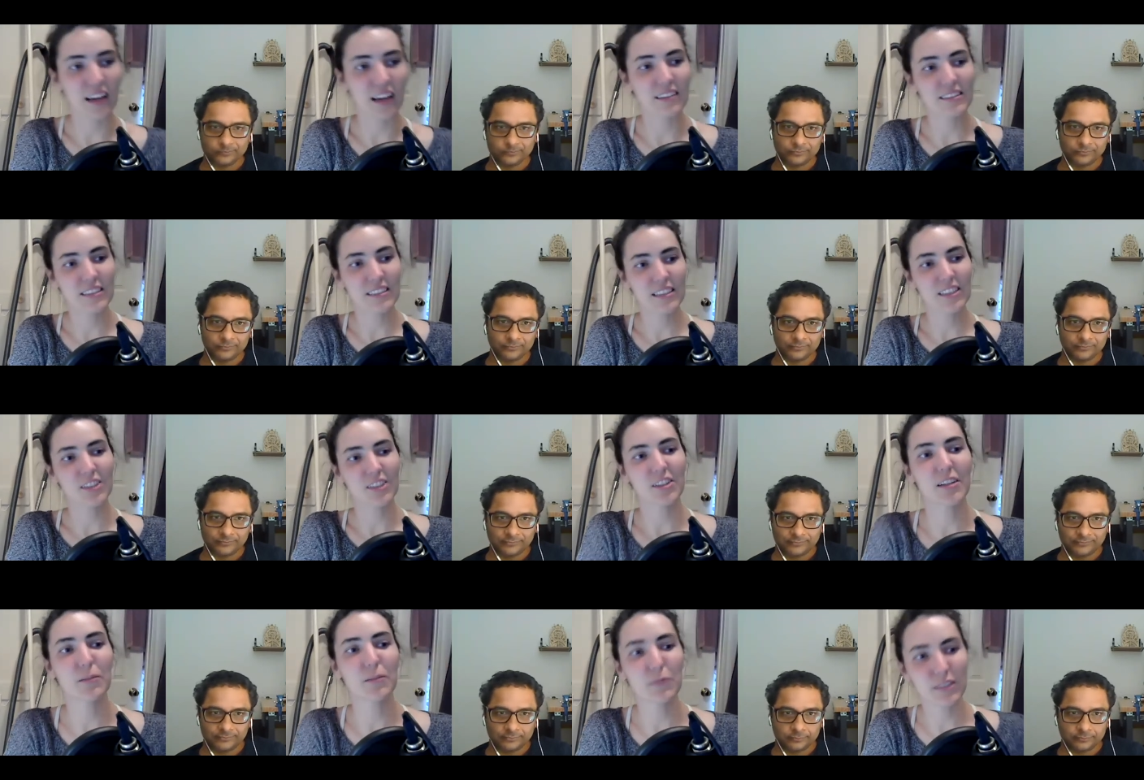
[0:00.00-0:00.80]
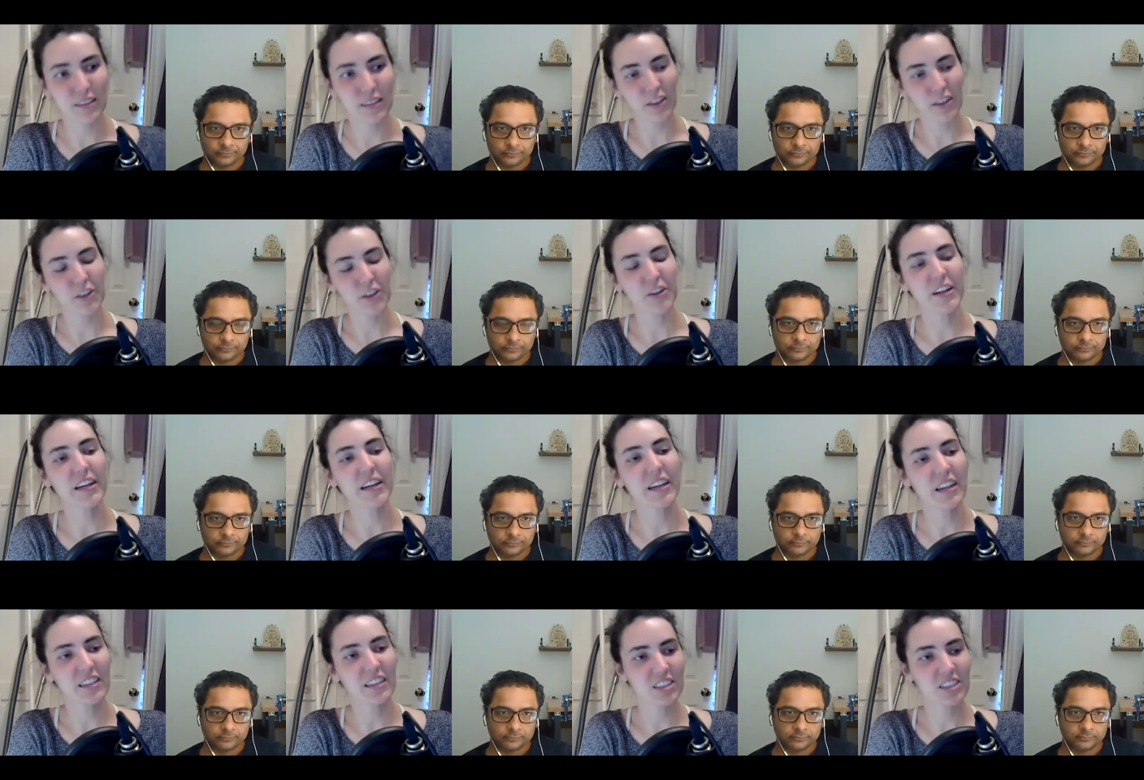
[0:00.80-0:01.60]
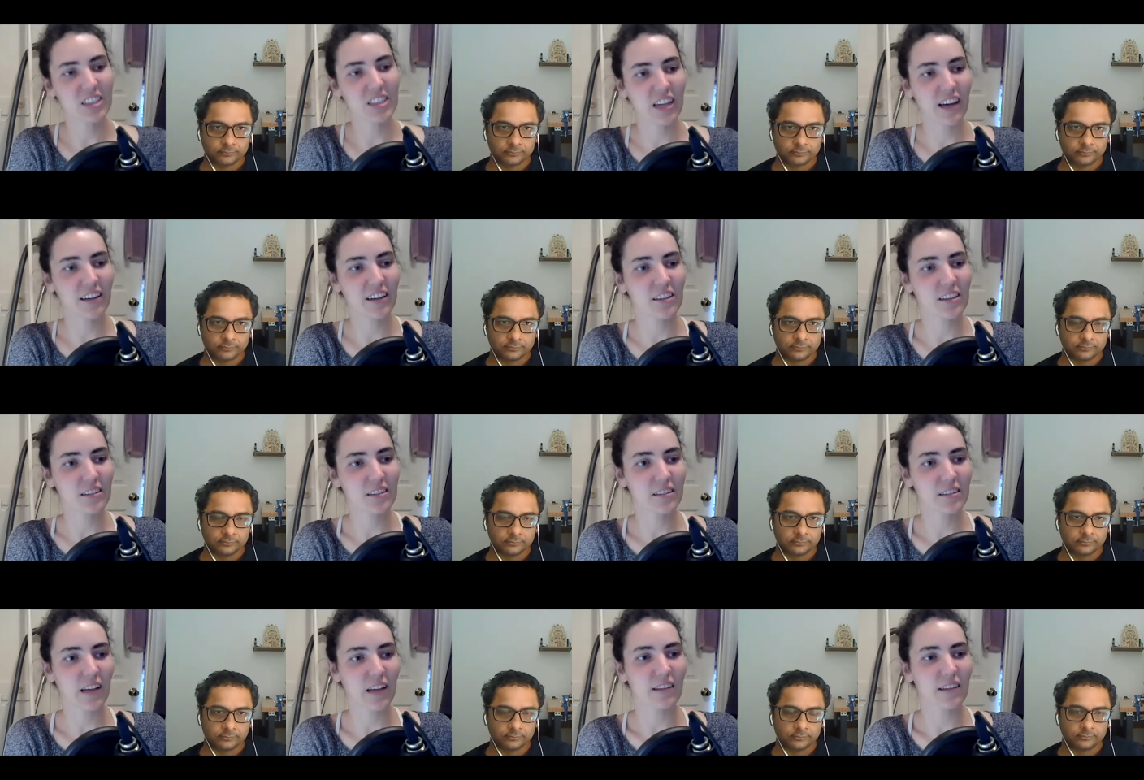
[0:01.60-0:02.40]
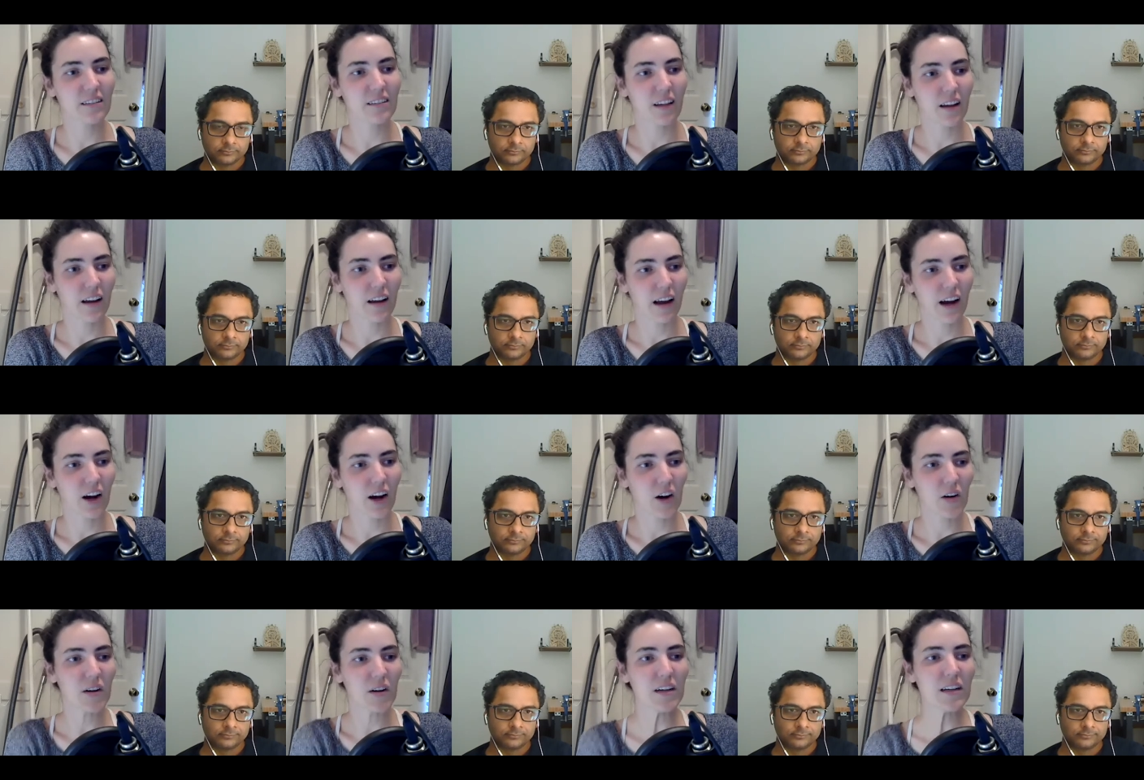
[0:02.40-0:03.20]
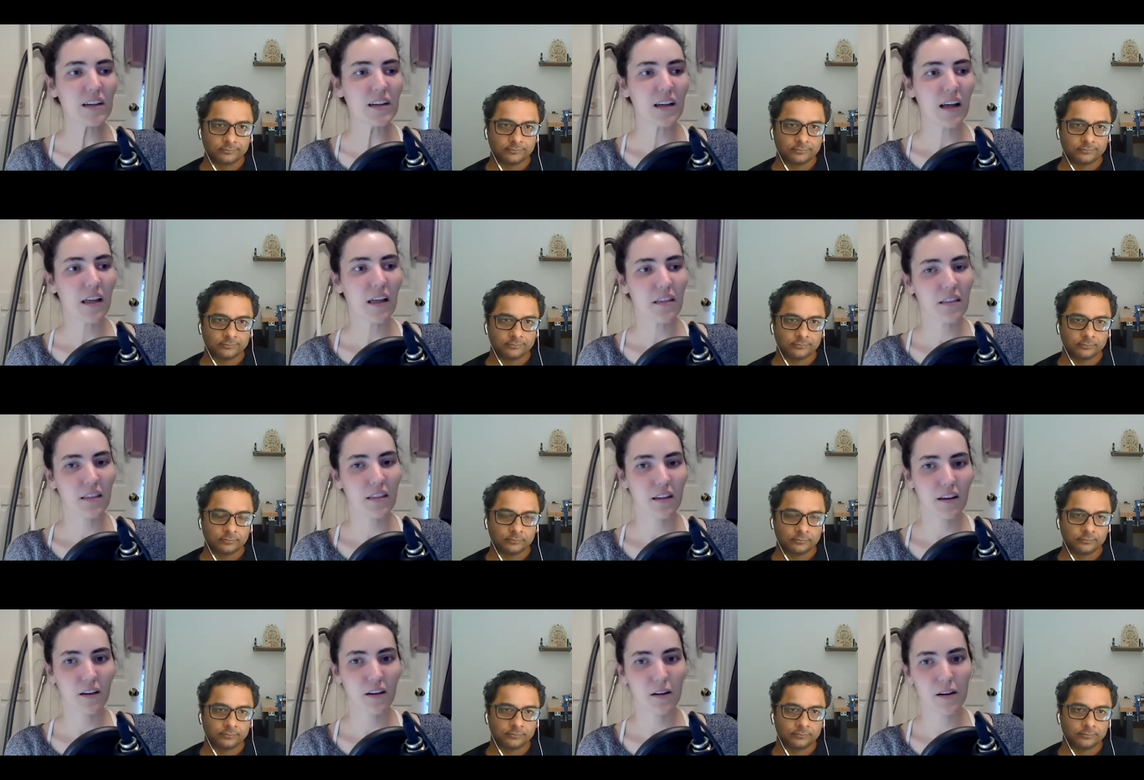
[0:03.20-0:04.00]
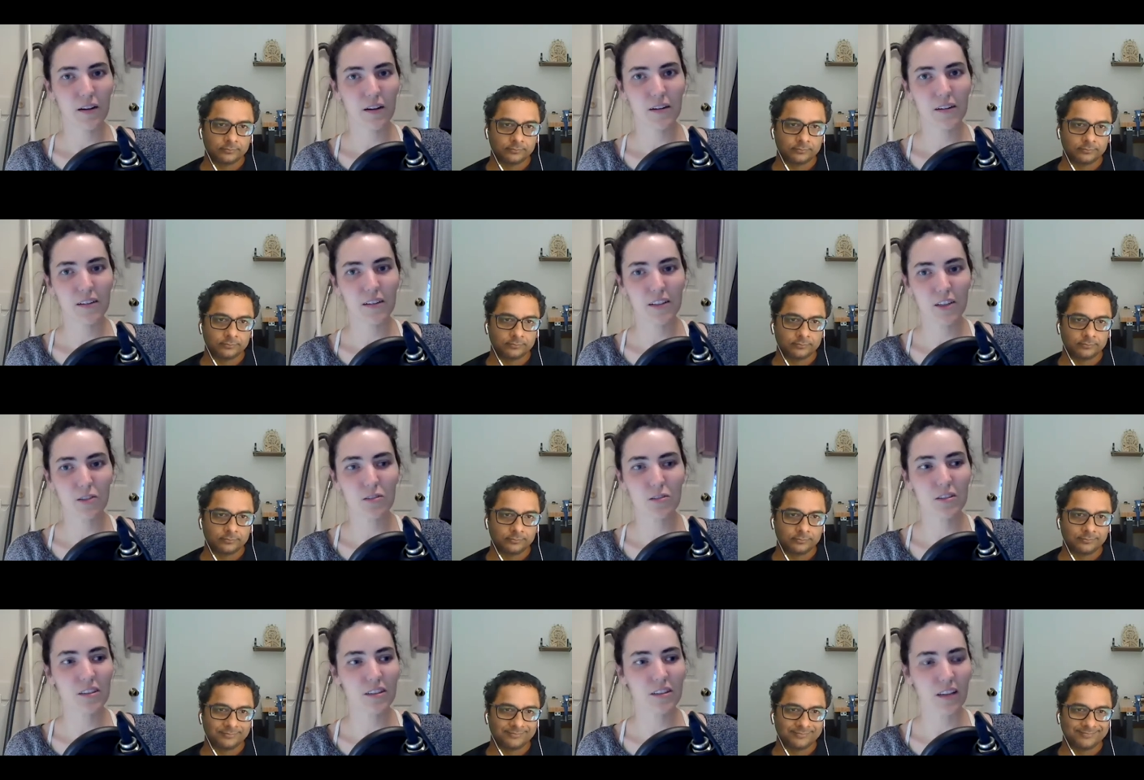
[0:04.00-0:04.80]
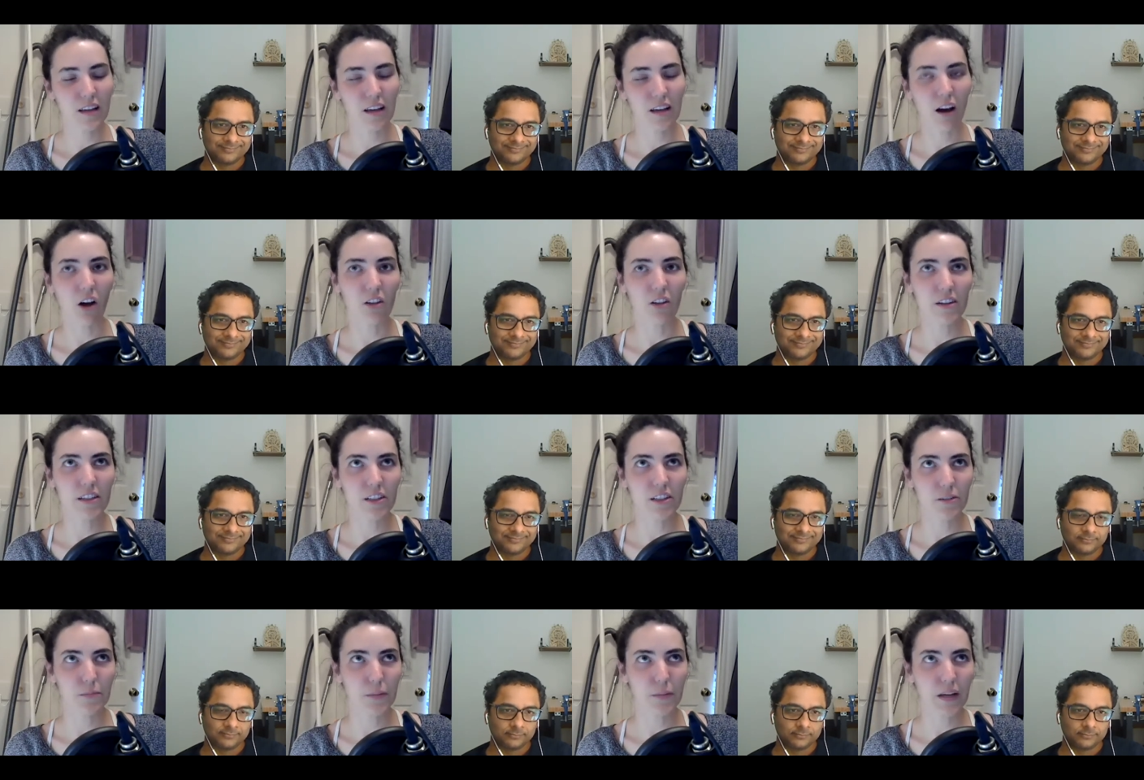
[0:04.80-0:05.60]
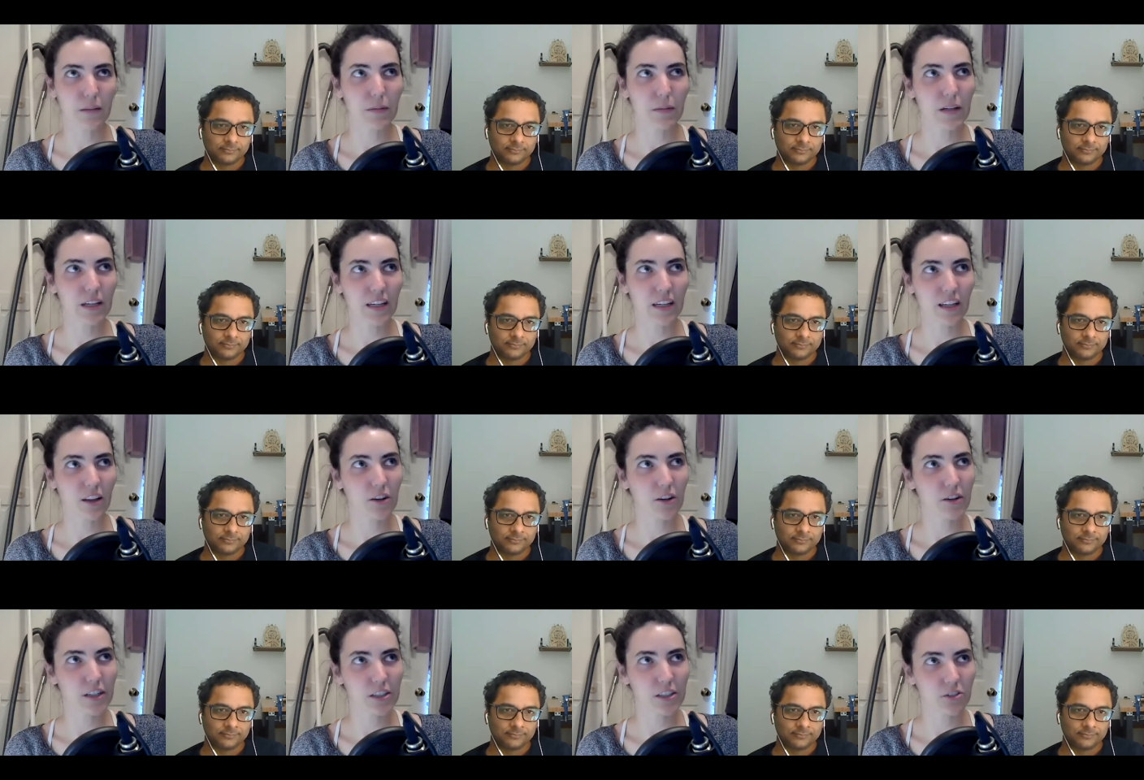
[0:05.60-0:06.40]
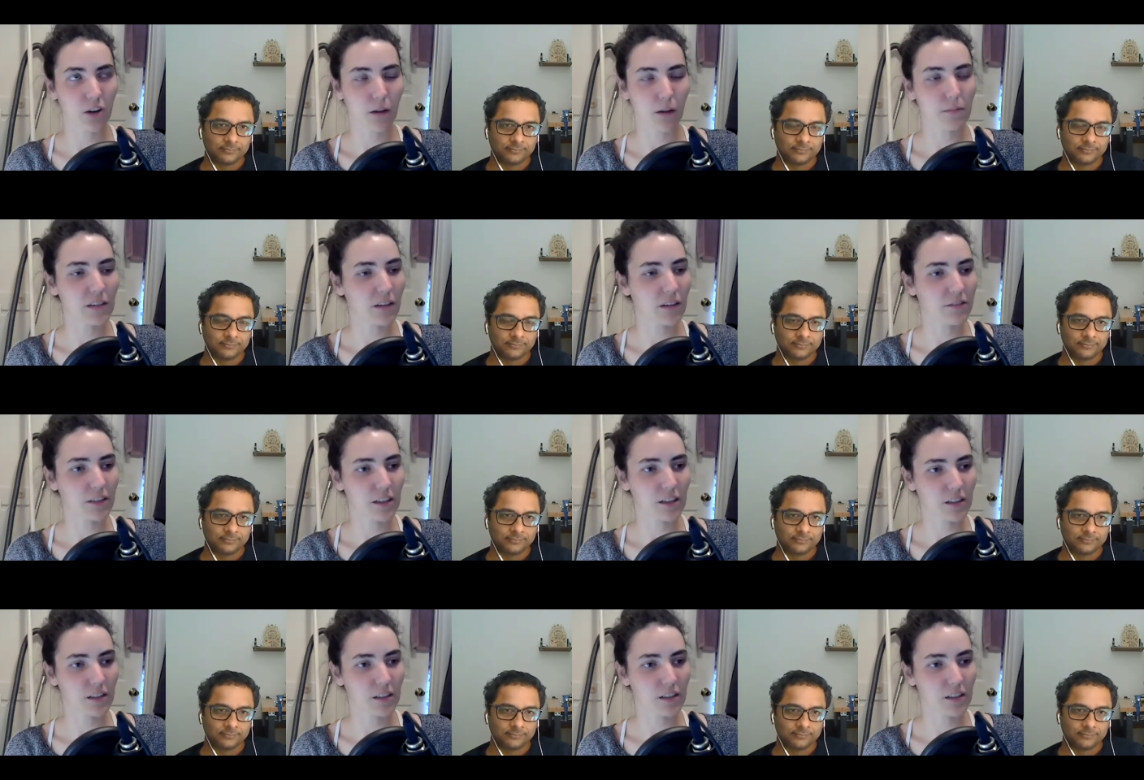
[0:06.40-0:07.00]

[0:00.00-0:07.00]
Speaker 1: at Etsy. Her name was Hillary, and she had good stats on how the use like calling your baby Hillary dropped off a